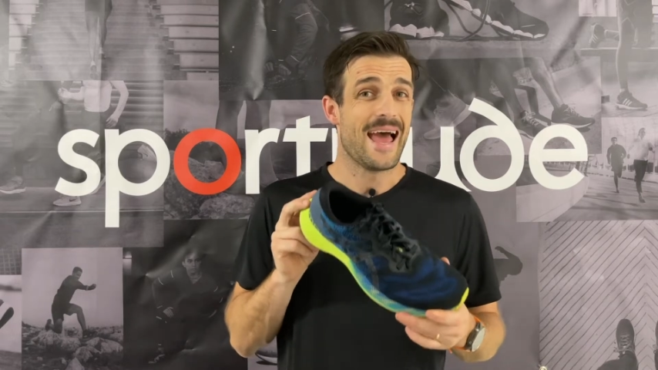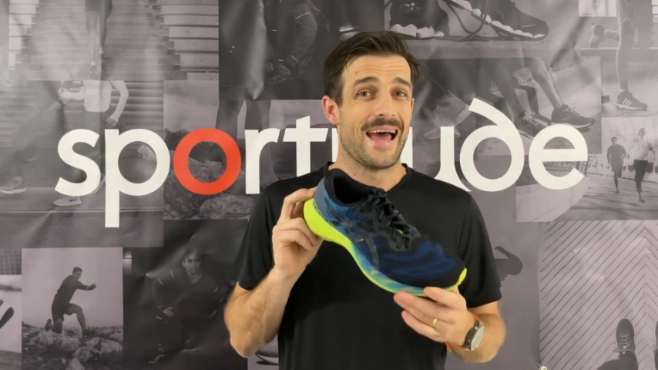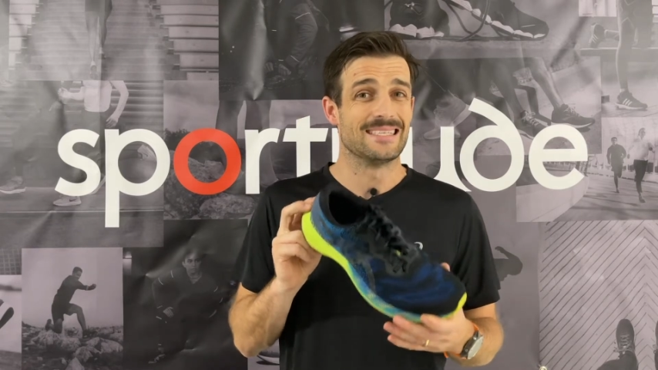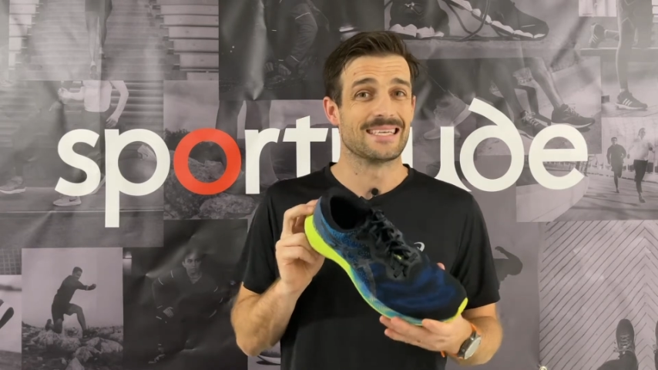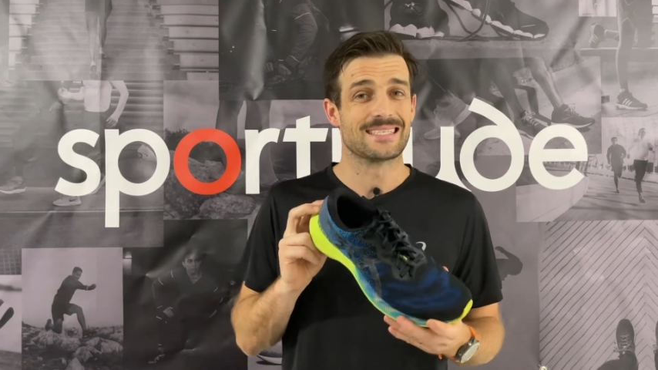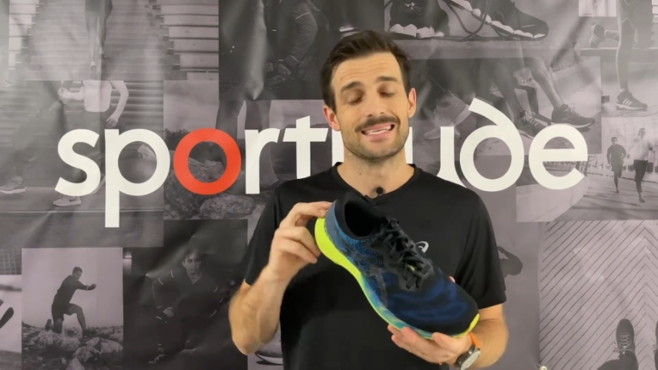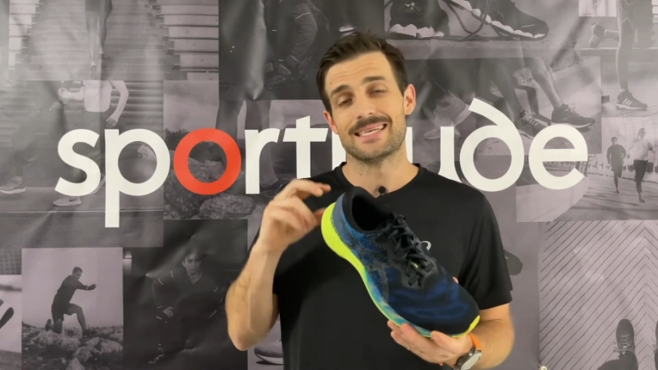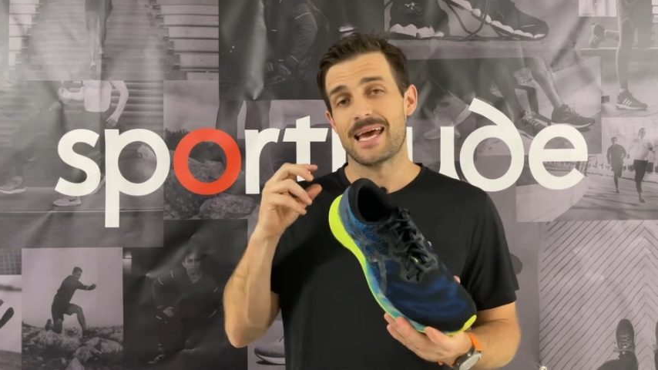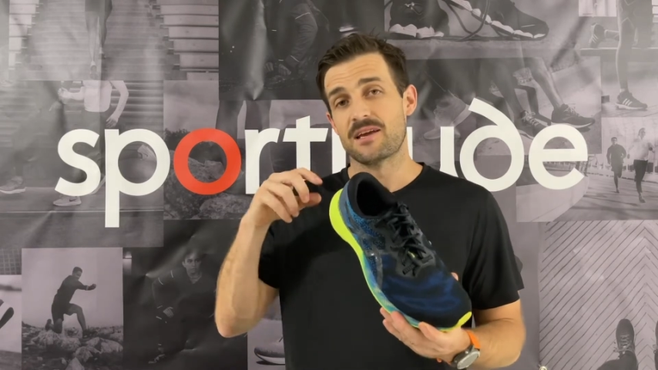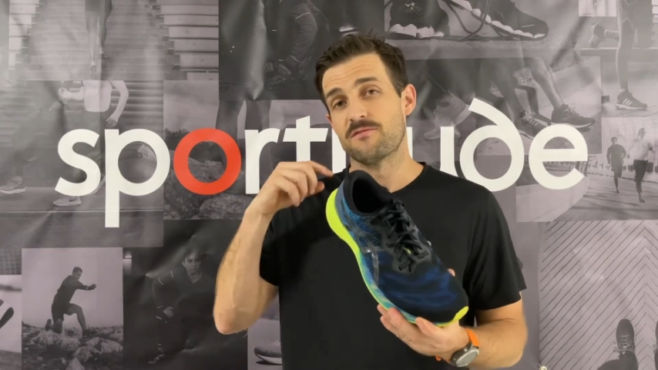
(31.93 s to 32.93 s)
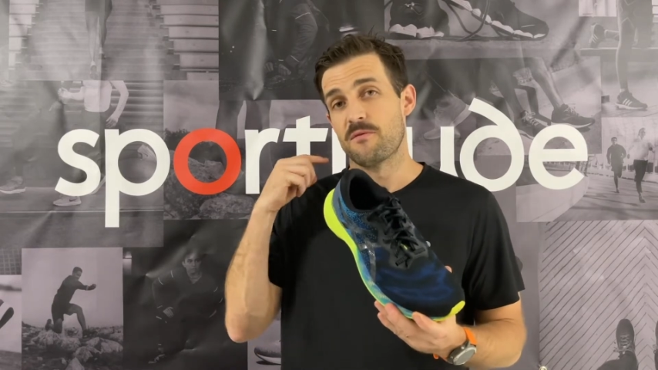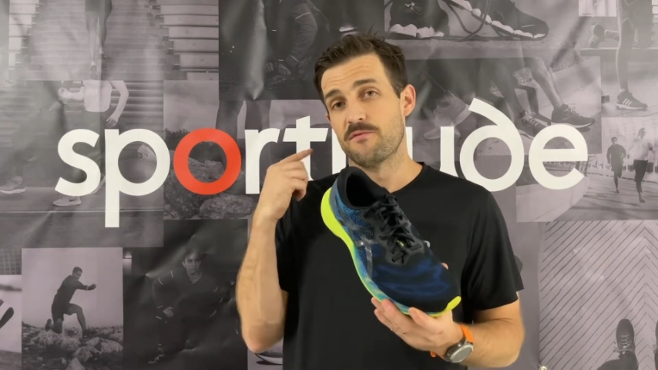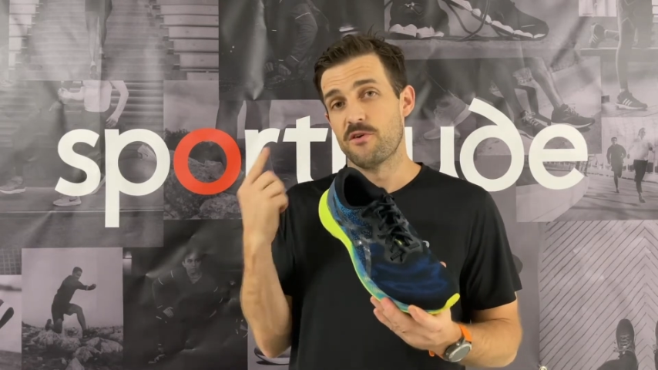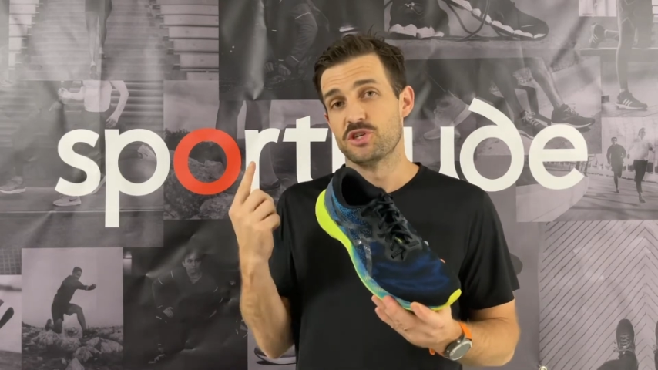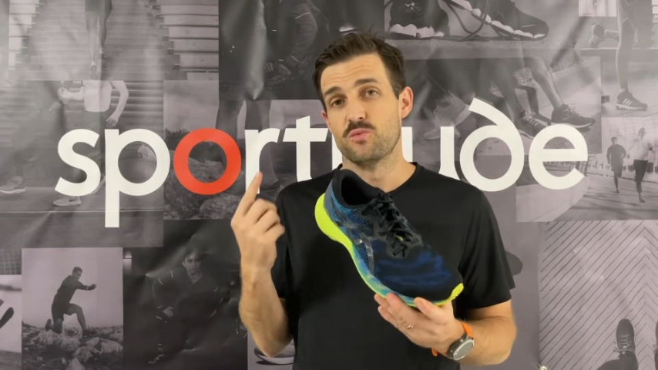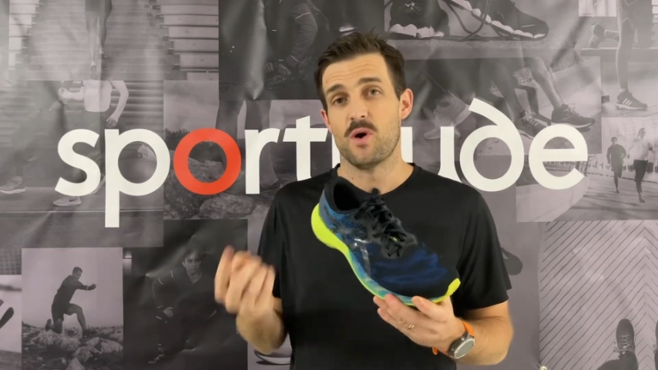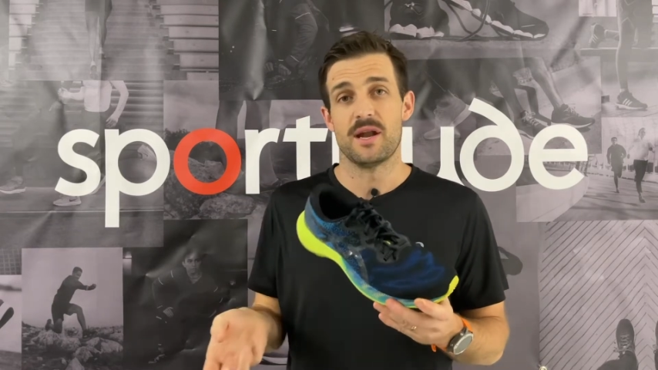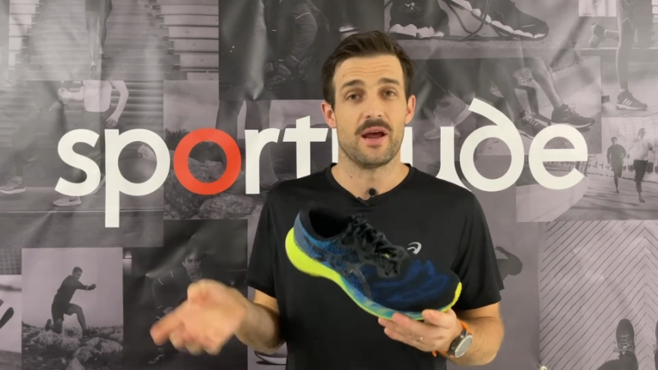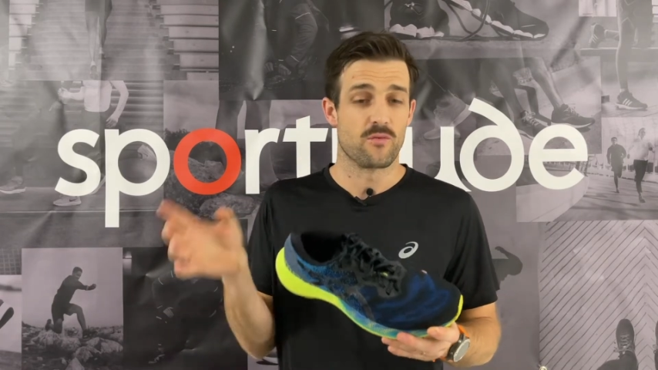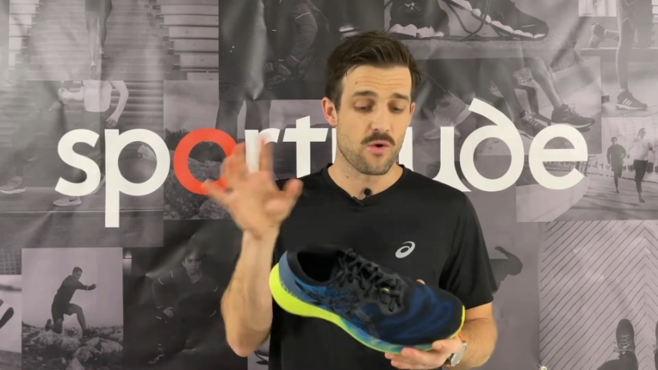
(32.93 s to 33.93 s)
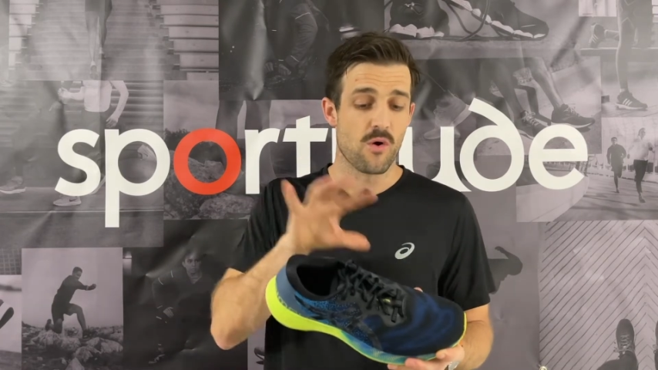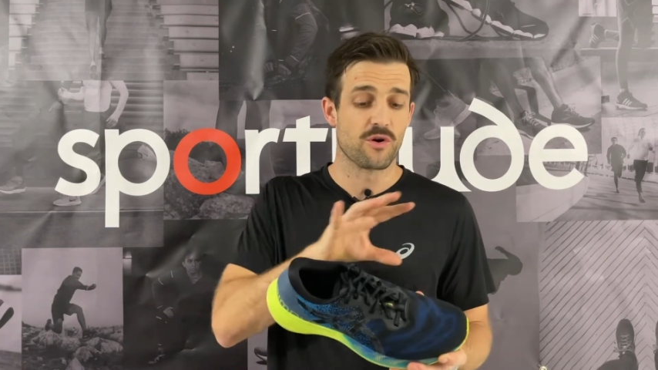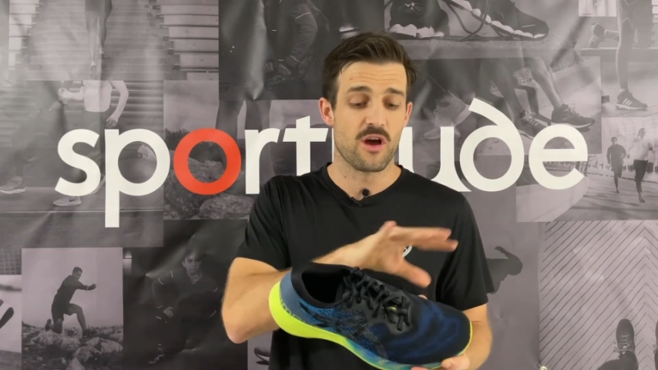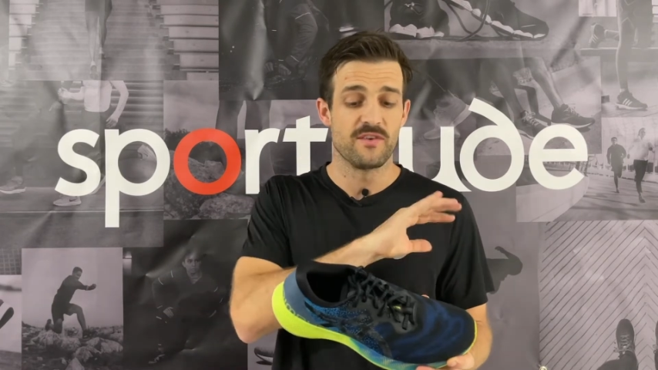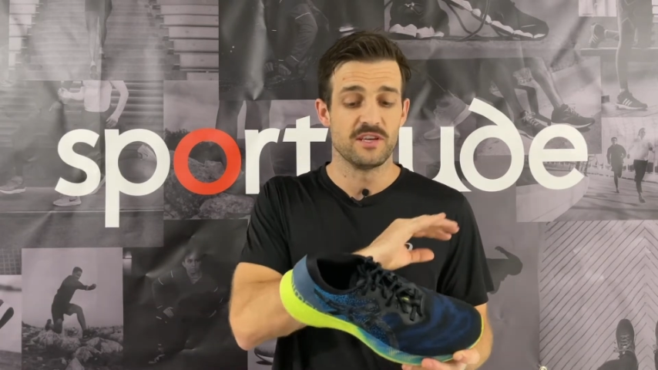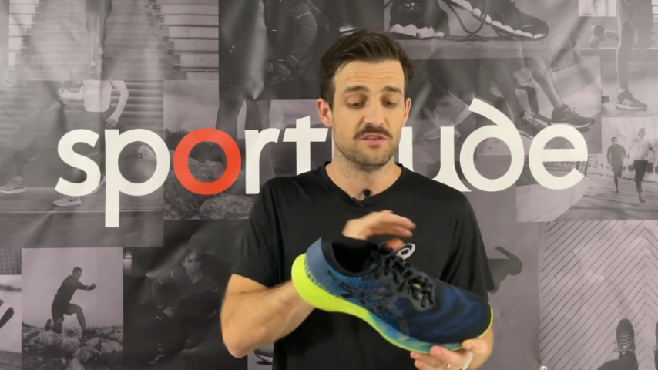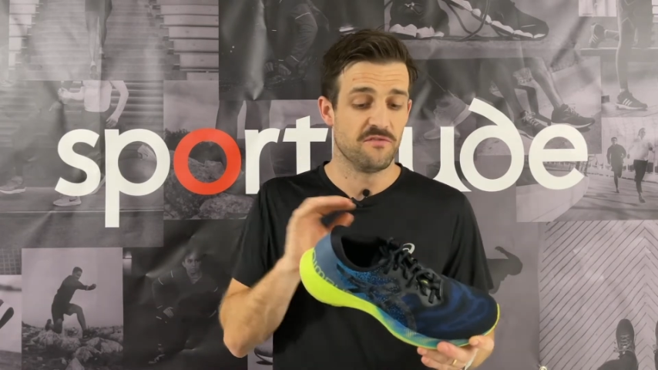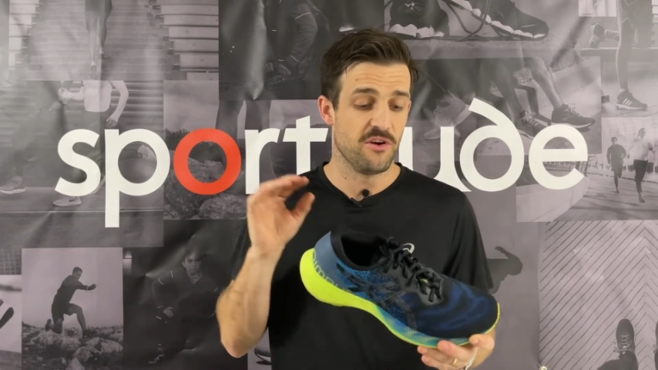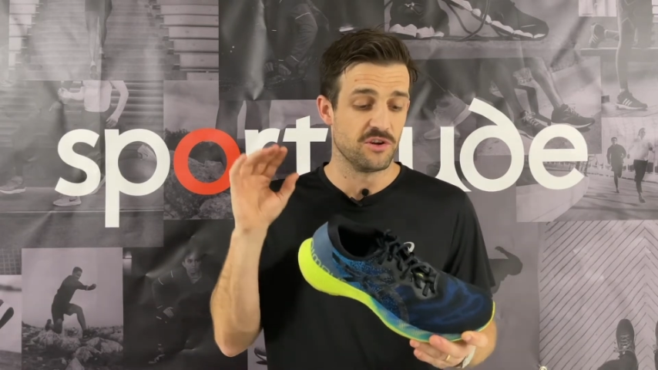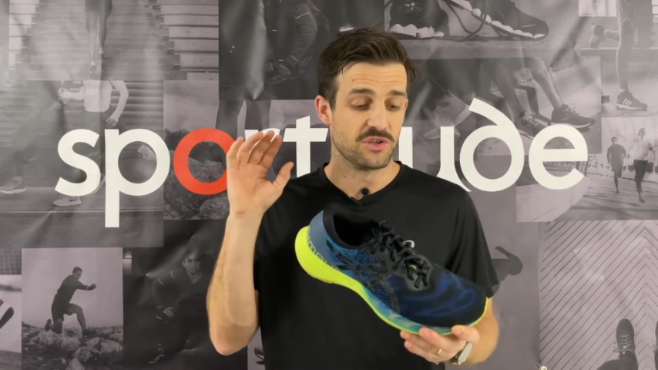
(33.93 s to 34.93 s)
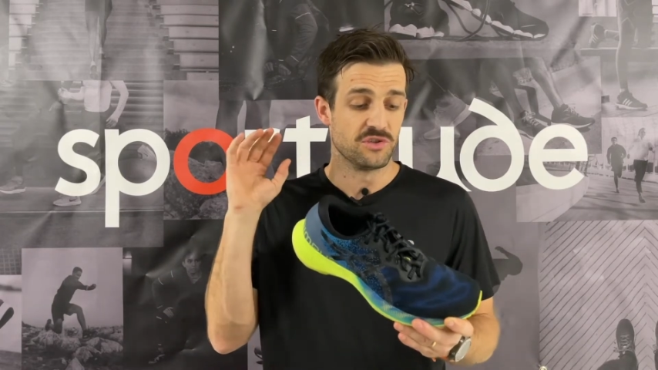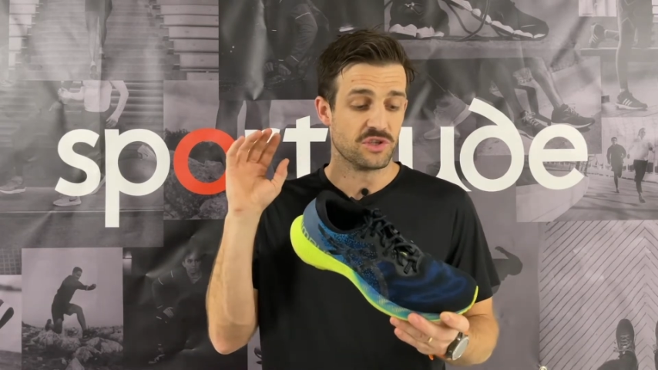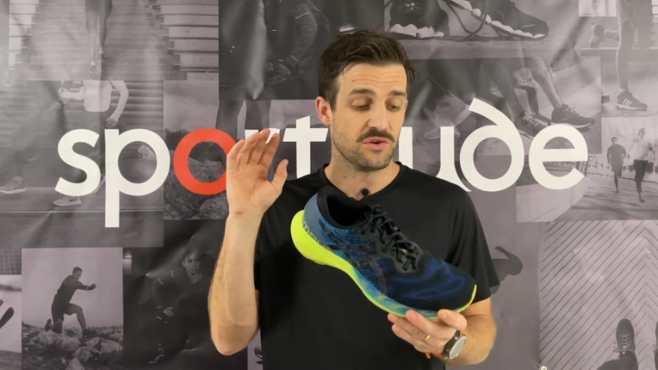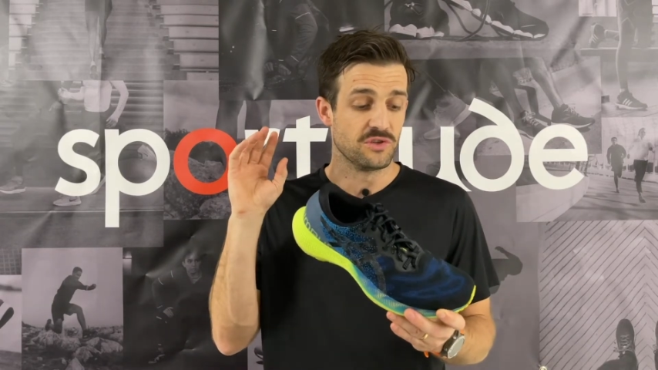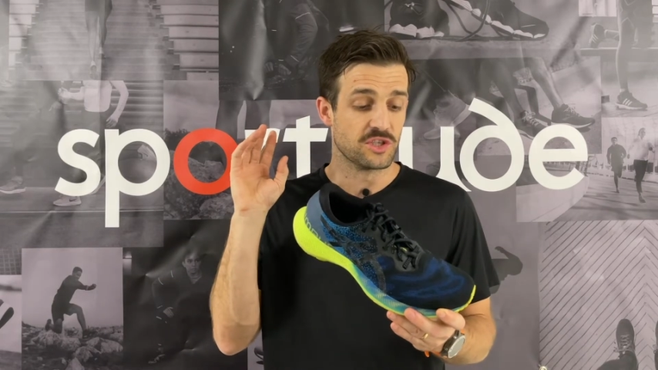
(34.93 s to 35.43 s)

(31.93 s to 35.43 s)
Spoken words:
Asics had taken from version 1 and rolled over into version 2,